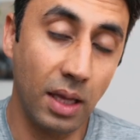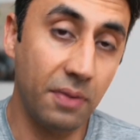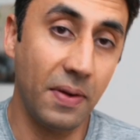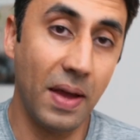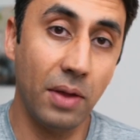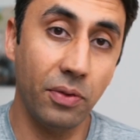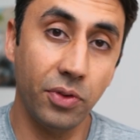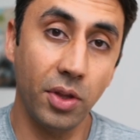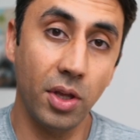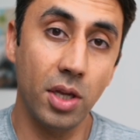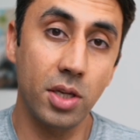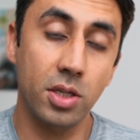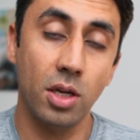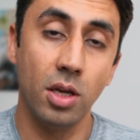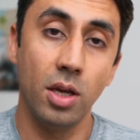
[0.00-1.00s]
They found
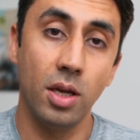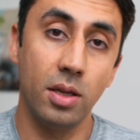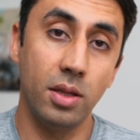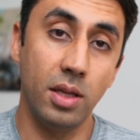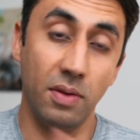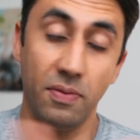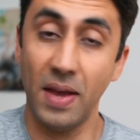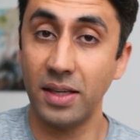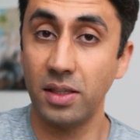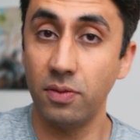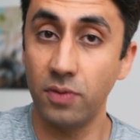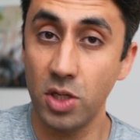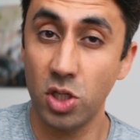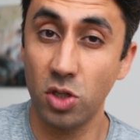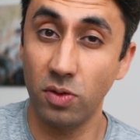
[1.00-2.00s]
that the
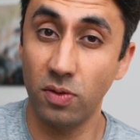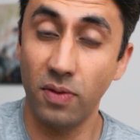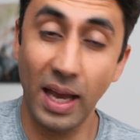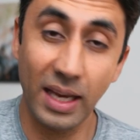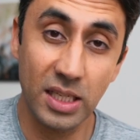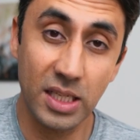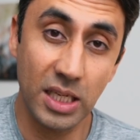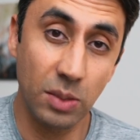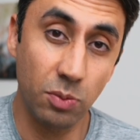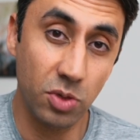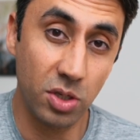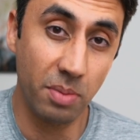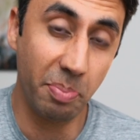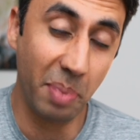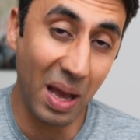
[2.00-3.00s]
effectiveness of the vaccine
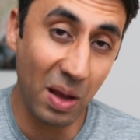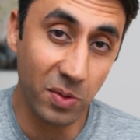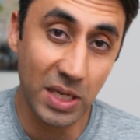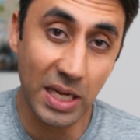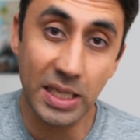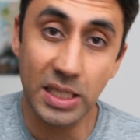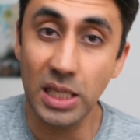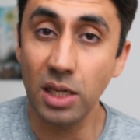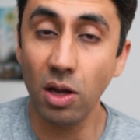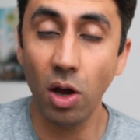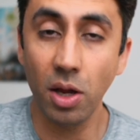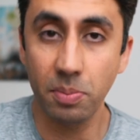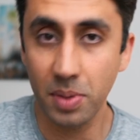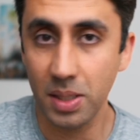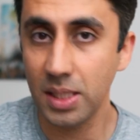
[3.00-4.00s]
was about
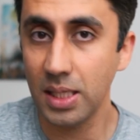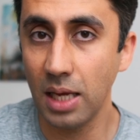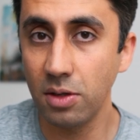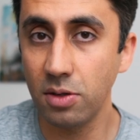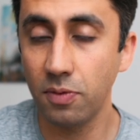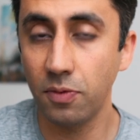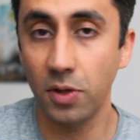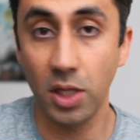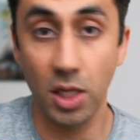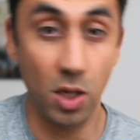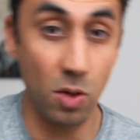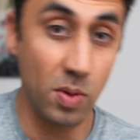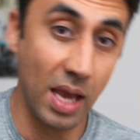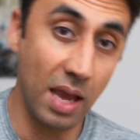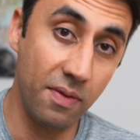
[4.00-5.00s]
eighty-nine percent for the
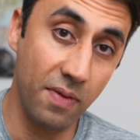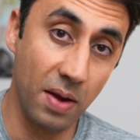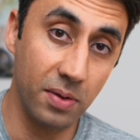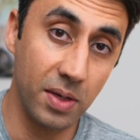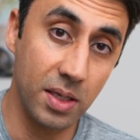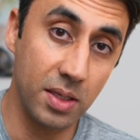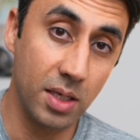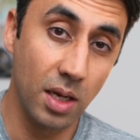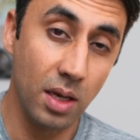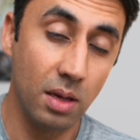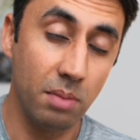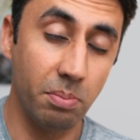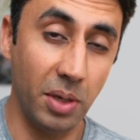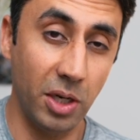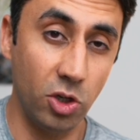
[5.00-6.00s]
U K variant,
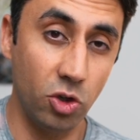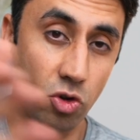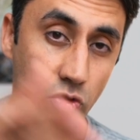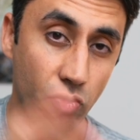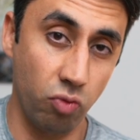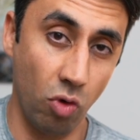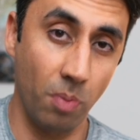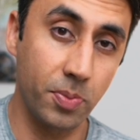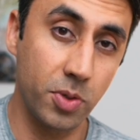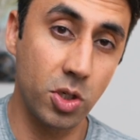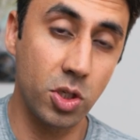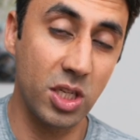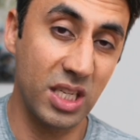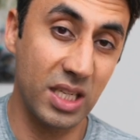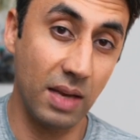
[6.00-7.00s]
but it
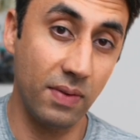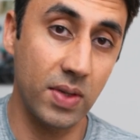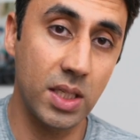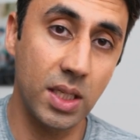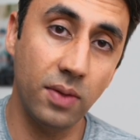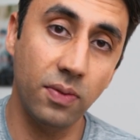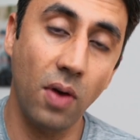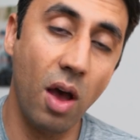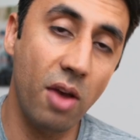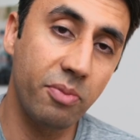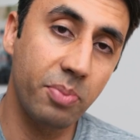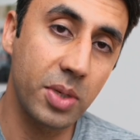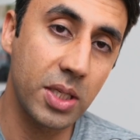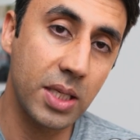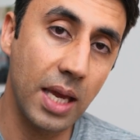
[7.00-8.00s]
dropped to
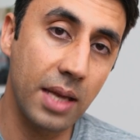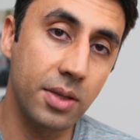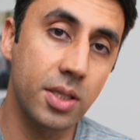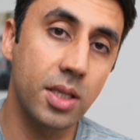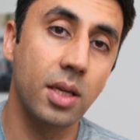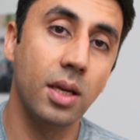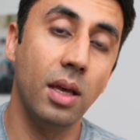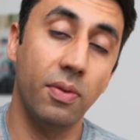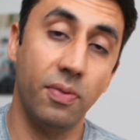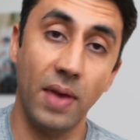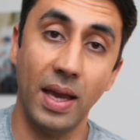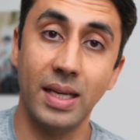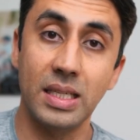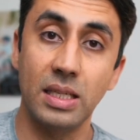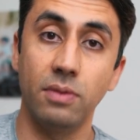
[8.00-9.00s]
seventy-five percent
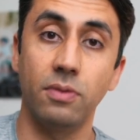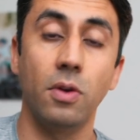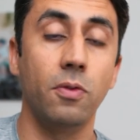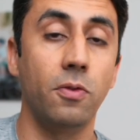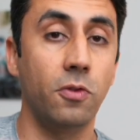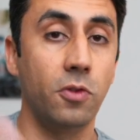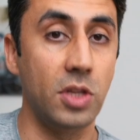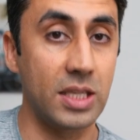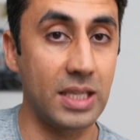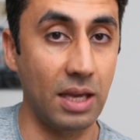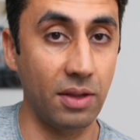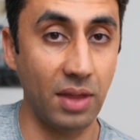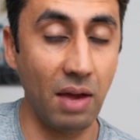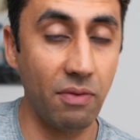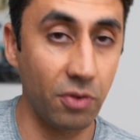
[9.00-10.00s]
effective for the
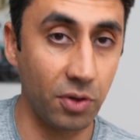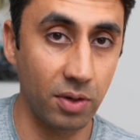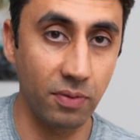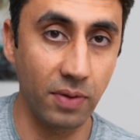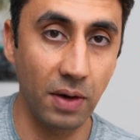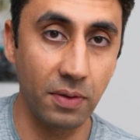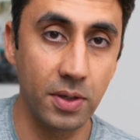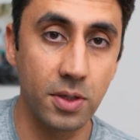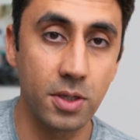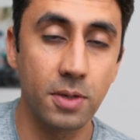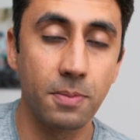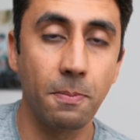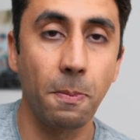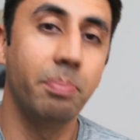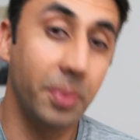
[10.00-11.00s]
South African
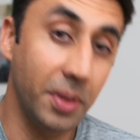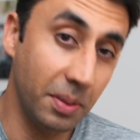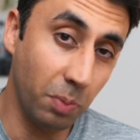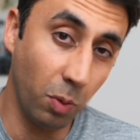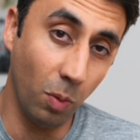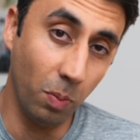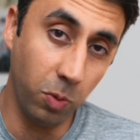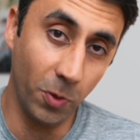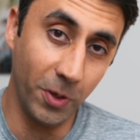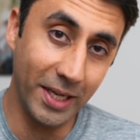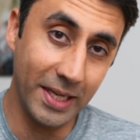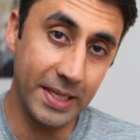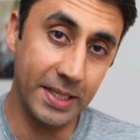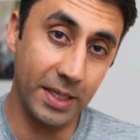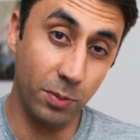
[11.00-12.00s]
variant. But the important point
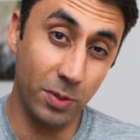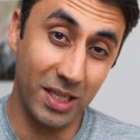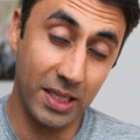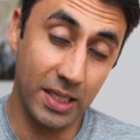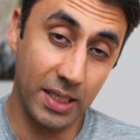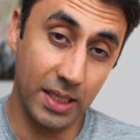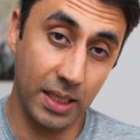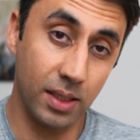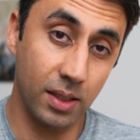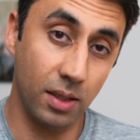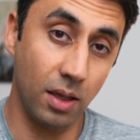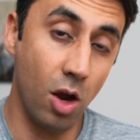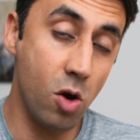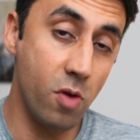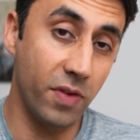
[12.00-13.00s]
is it was
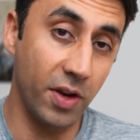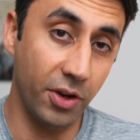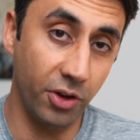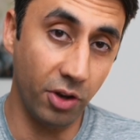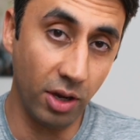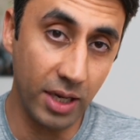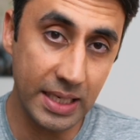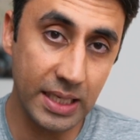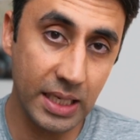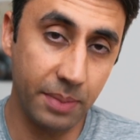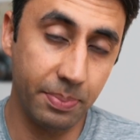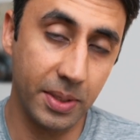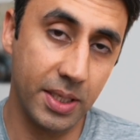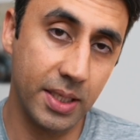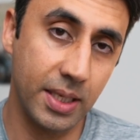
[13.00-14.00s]
still over ninety
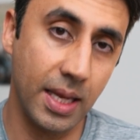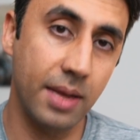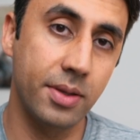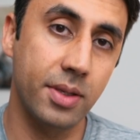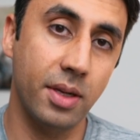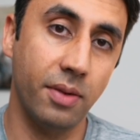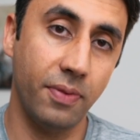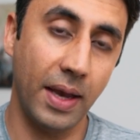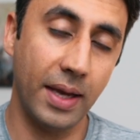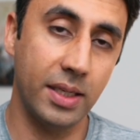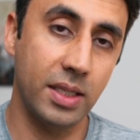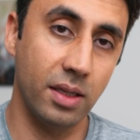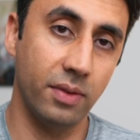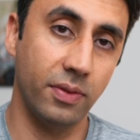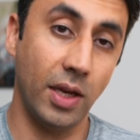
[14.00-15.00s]
percent
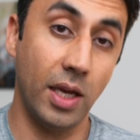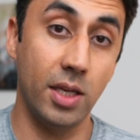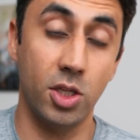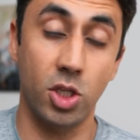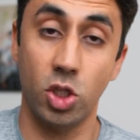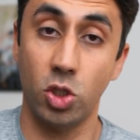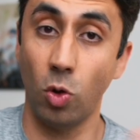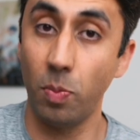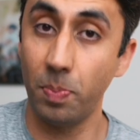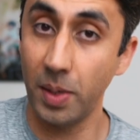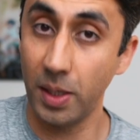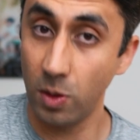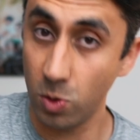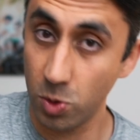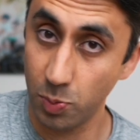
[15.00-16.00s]
effective at
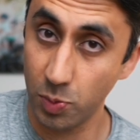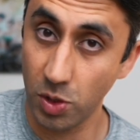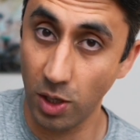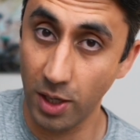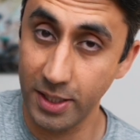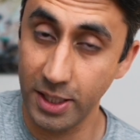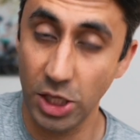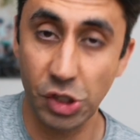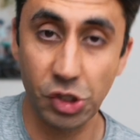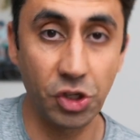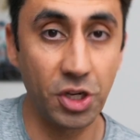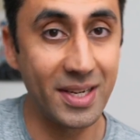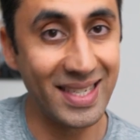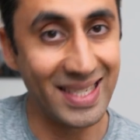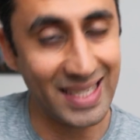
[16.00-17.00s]
stopping
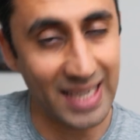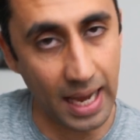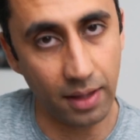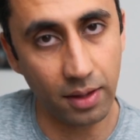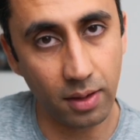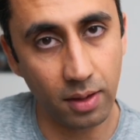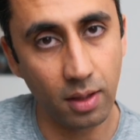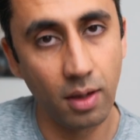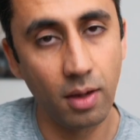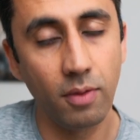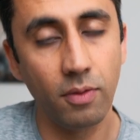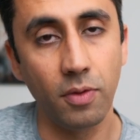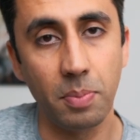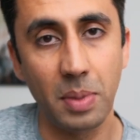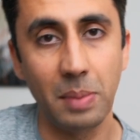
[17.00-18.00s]
hospitalization and death
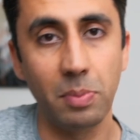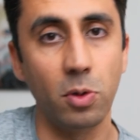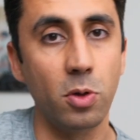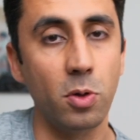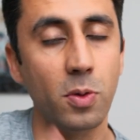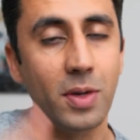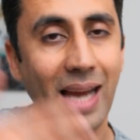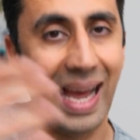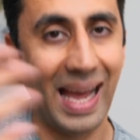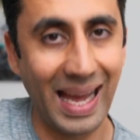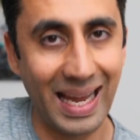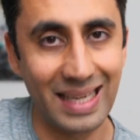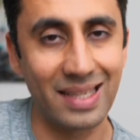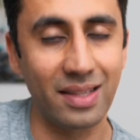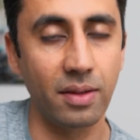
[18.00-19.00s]
for people who had
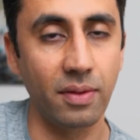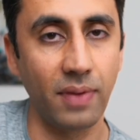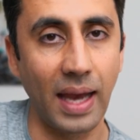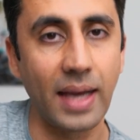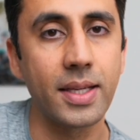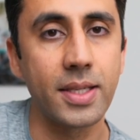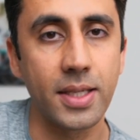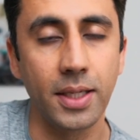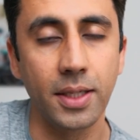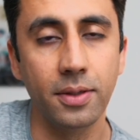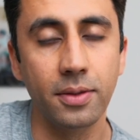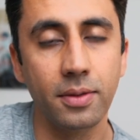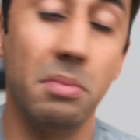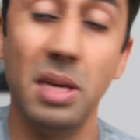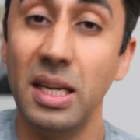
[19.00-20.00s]
had the
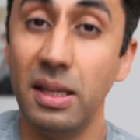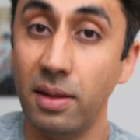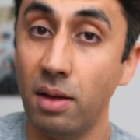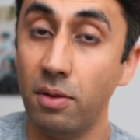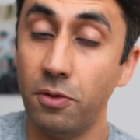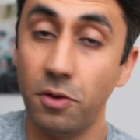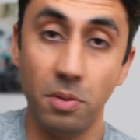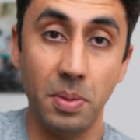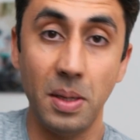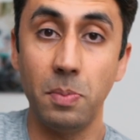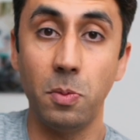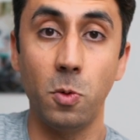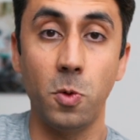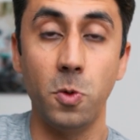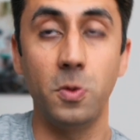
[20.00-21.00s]
vaccine, meaning that for the
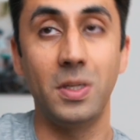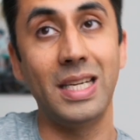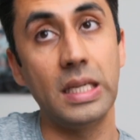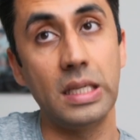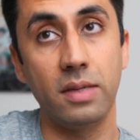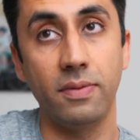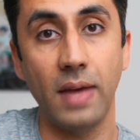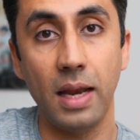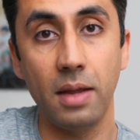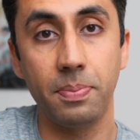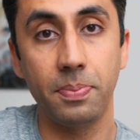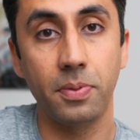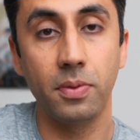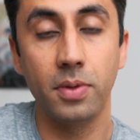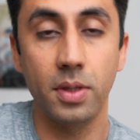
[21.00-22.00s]
people who did
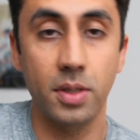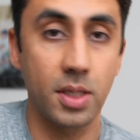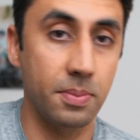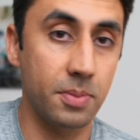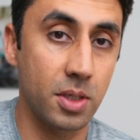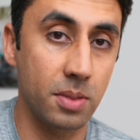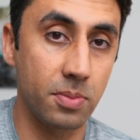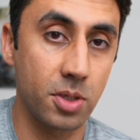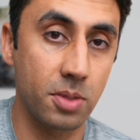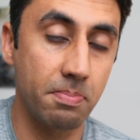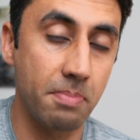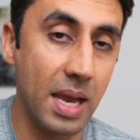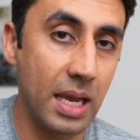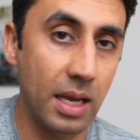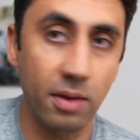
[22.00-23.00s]
develop the symptoms,
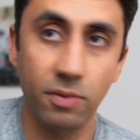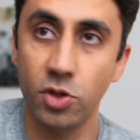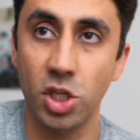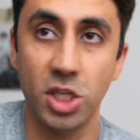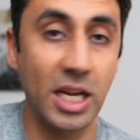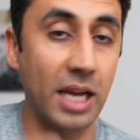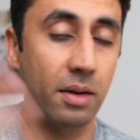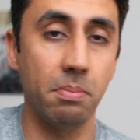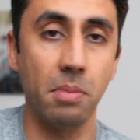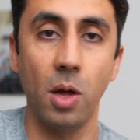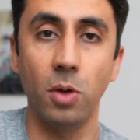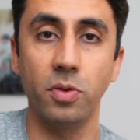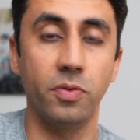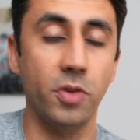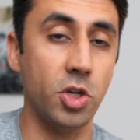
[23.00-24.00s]
may have just had a
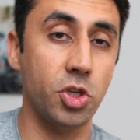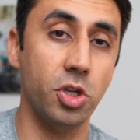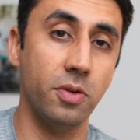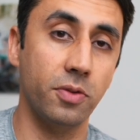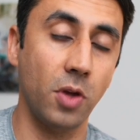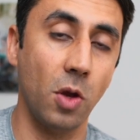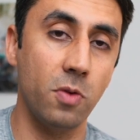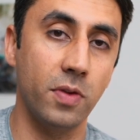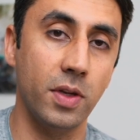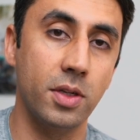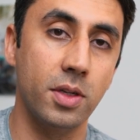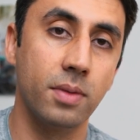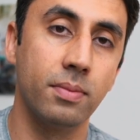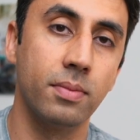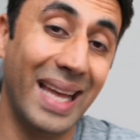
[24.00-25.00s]
milder version of COVID.